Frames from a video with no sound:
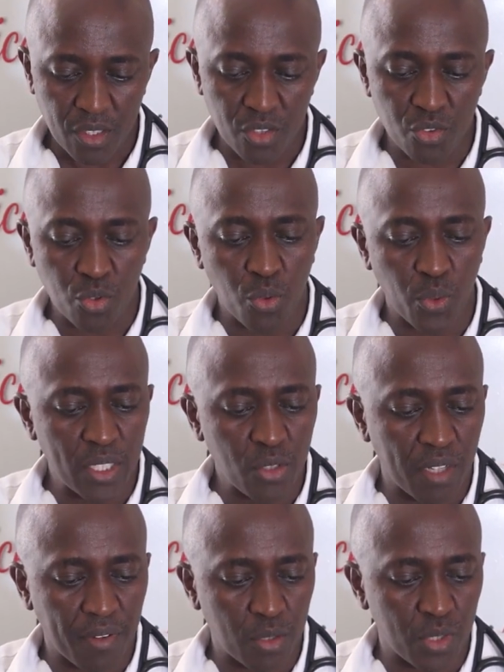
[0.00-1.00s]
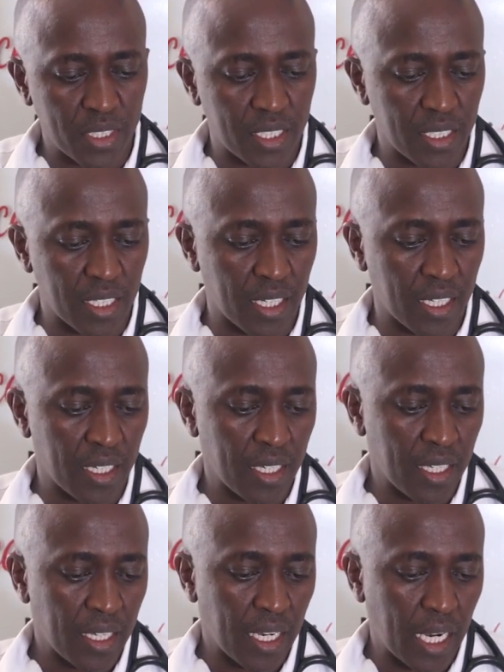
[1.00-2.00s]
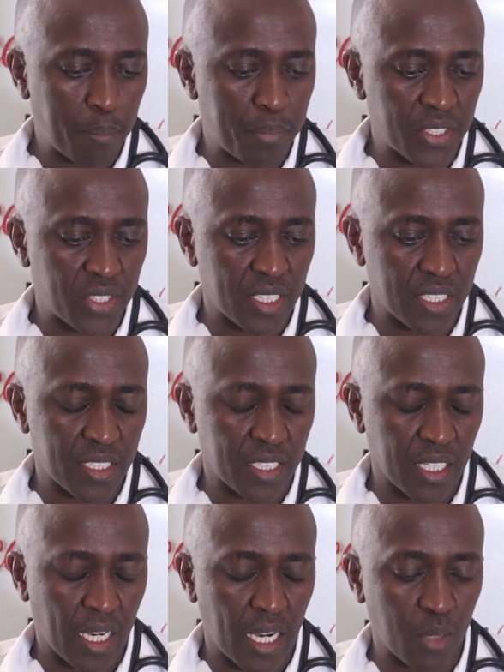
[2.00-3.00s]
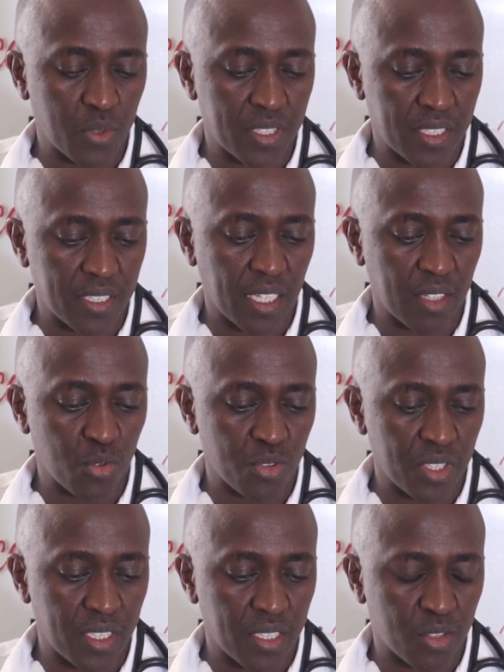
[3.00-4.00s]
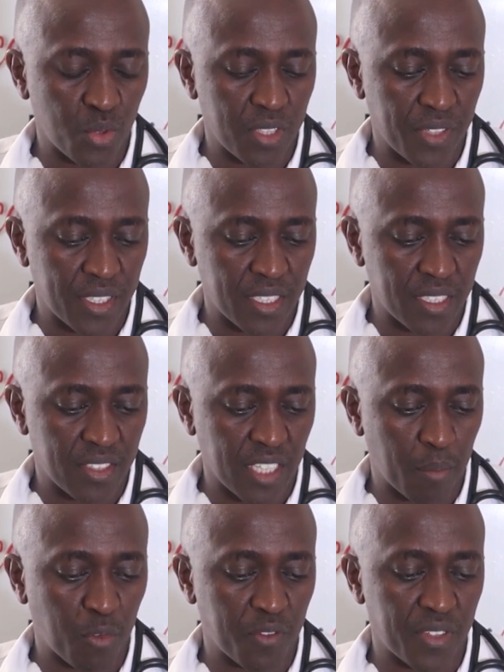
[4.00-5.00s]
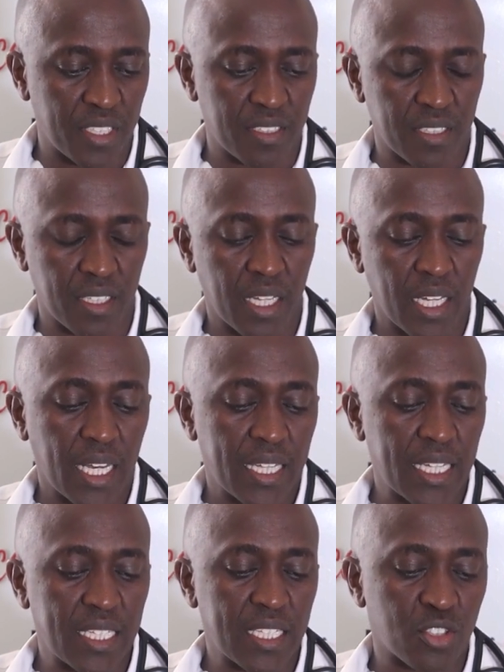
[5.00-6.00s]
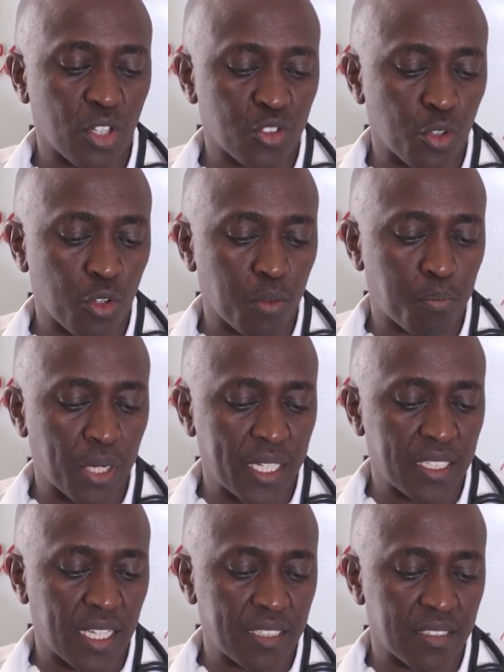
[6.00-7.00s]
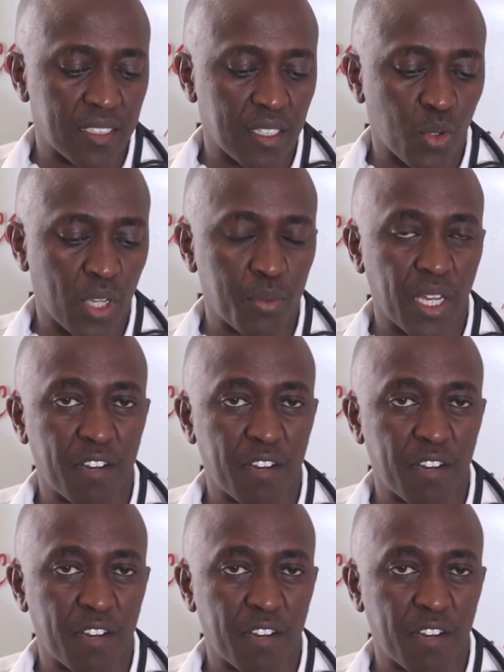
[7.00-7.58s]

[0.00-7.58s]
So when you're evaluating a patient with seizures, you need to investigate some of these. Then there's also pregnancy, where we